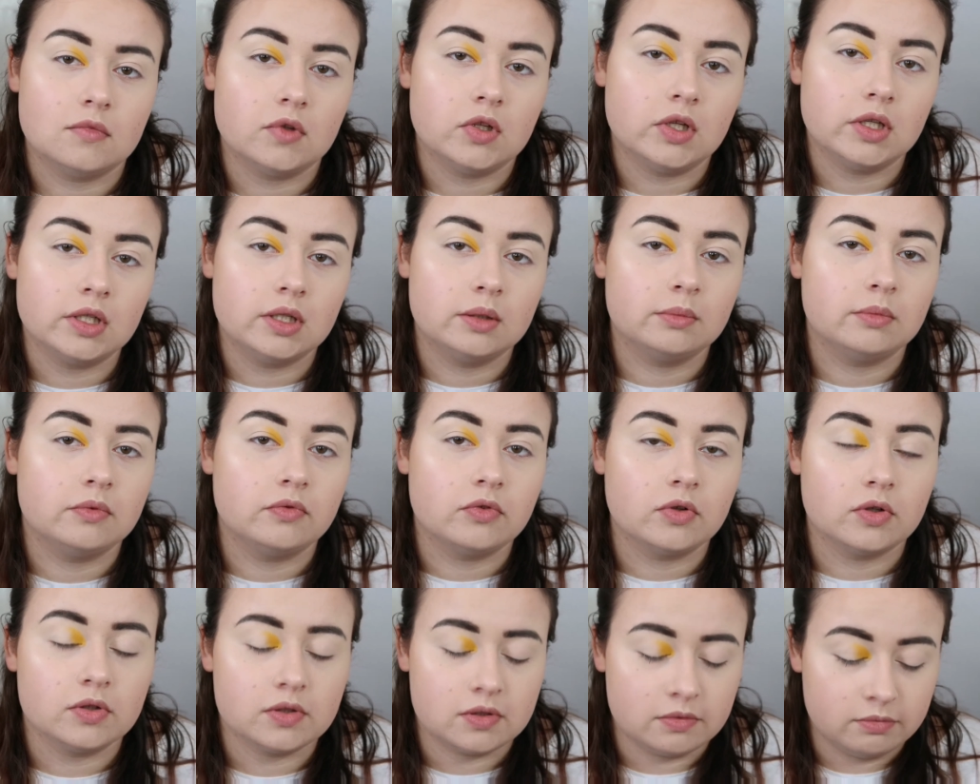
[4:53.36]
And then we've
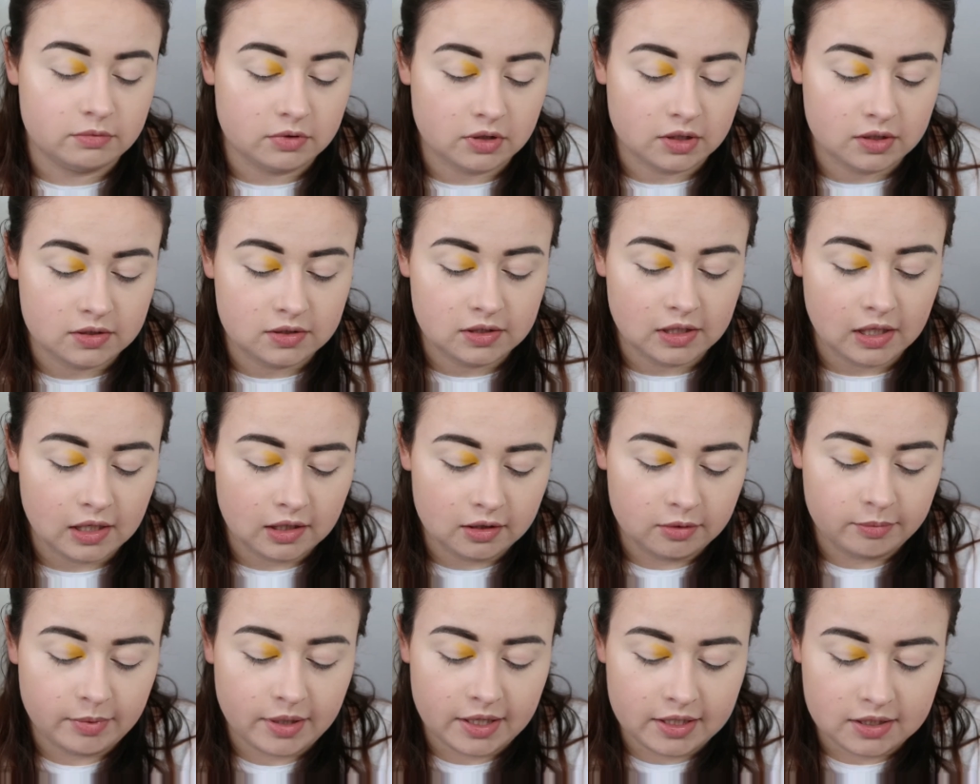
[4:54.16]
got some nice
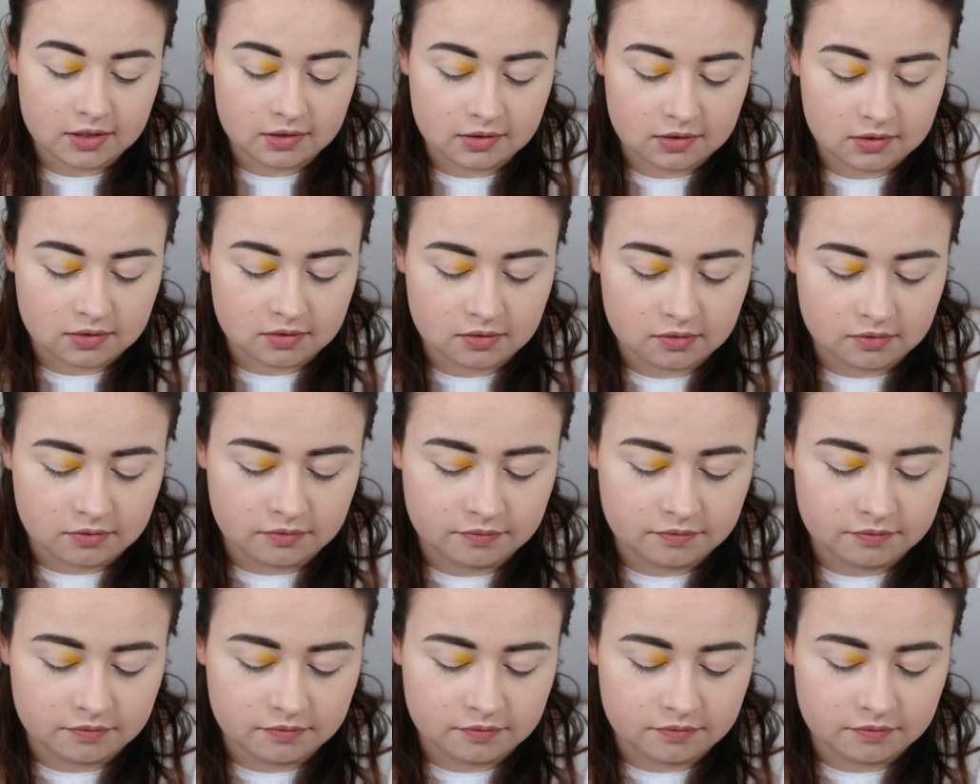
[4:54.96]
yellow base.